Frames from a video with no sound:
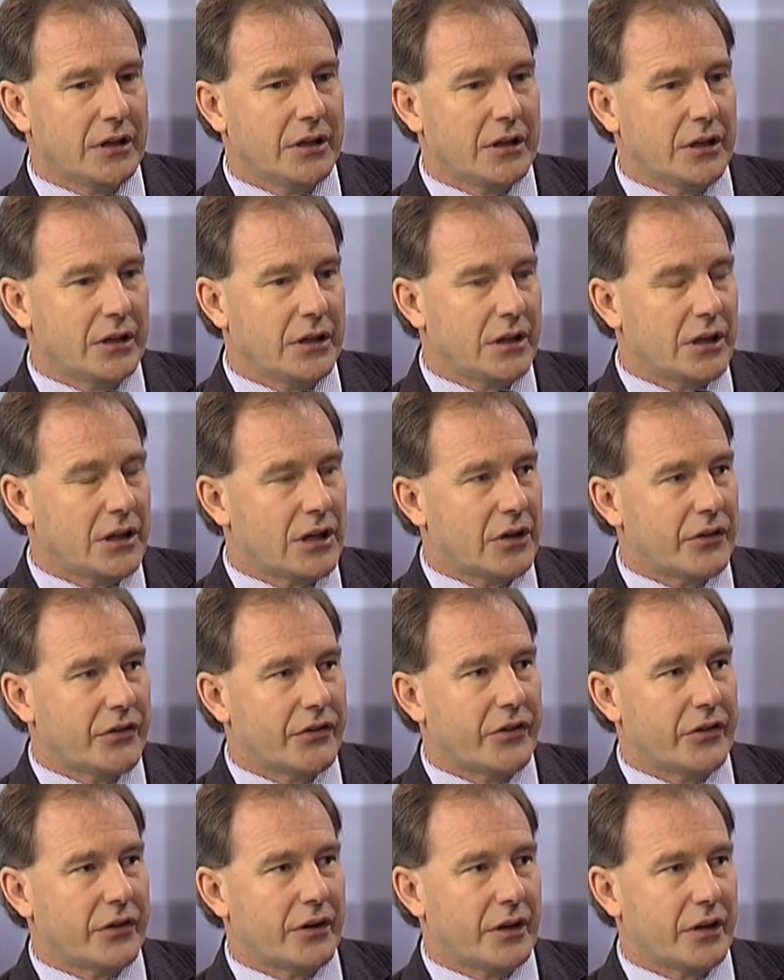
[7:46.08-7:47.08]
you know you're
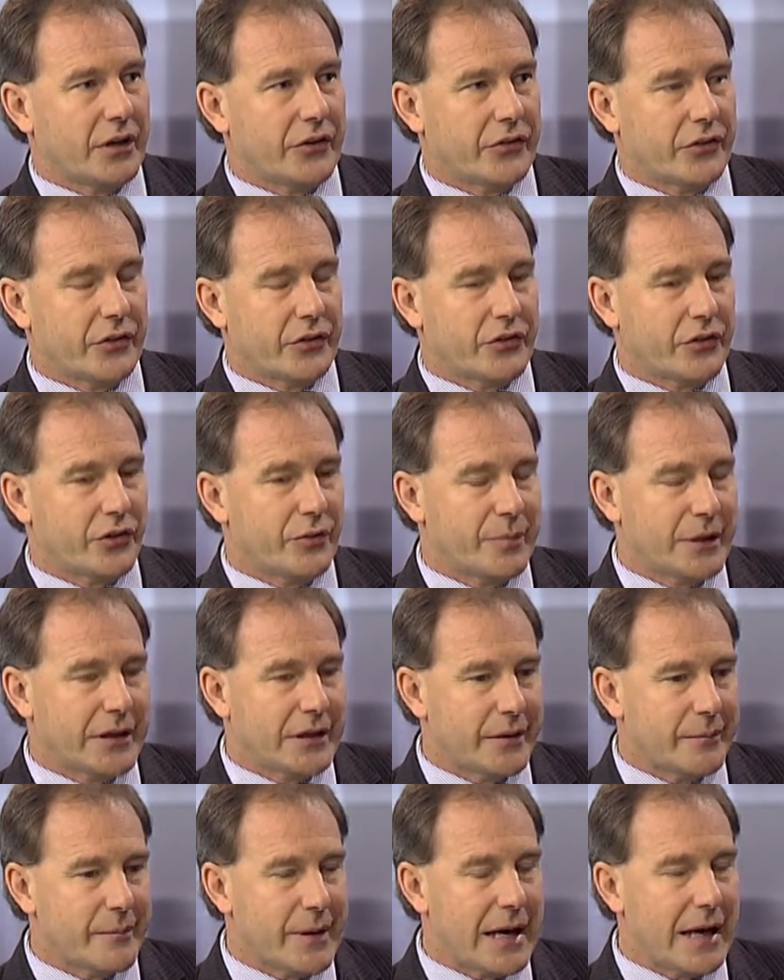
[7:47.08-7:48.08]
close to the sort of two
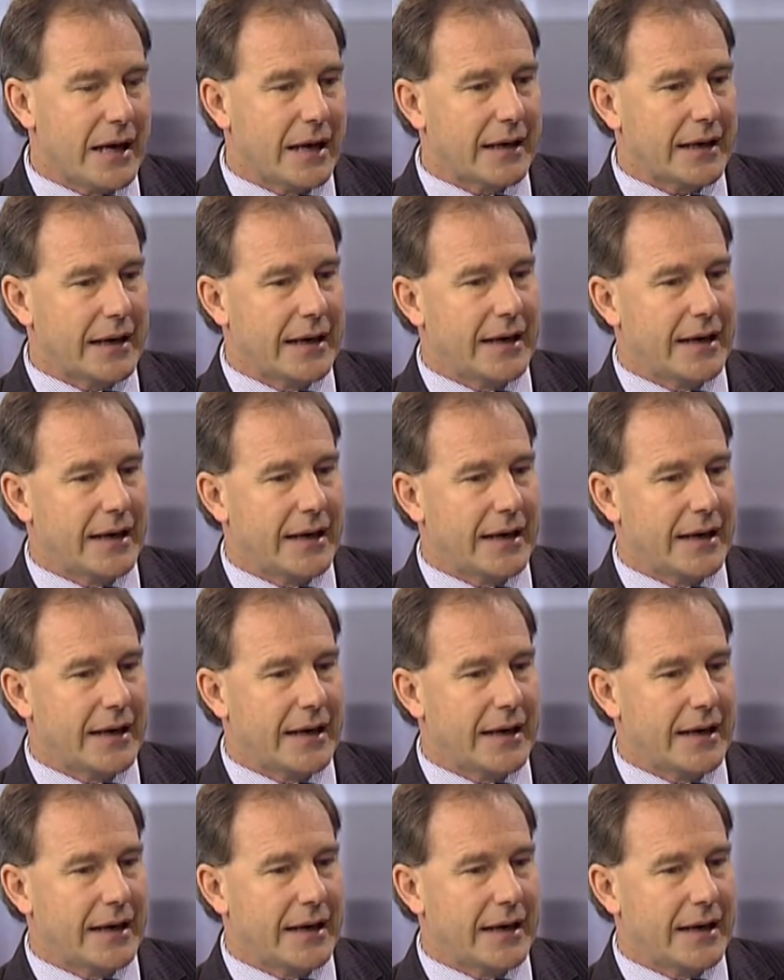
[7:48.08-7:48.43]
billion mark,